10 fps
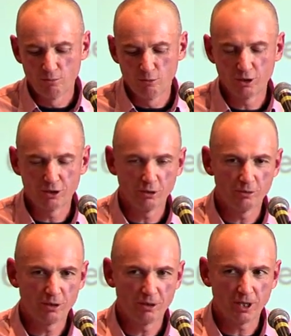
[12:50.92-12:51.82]
to do
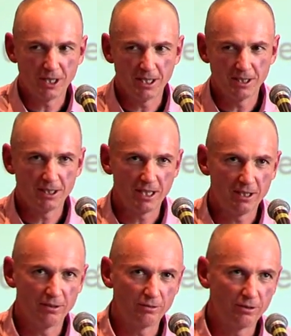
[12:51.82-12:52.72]
with, I guess,
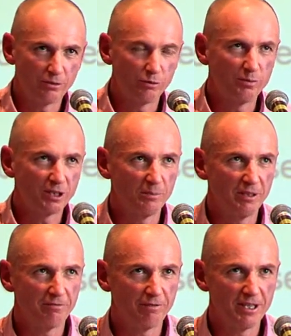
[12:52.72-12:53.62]
how groups can
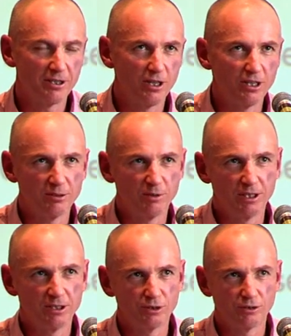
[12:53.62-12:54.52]
be fragile as well
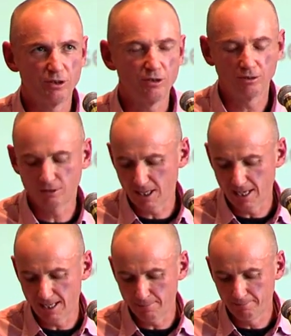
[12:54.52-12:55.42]
as
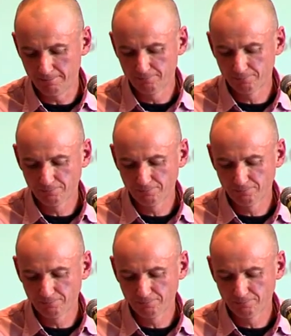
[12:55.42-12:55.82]
strong.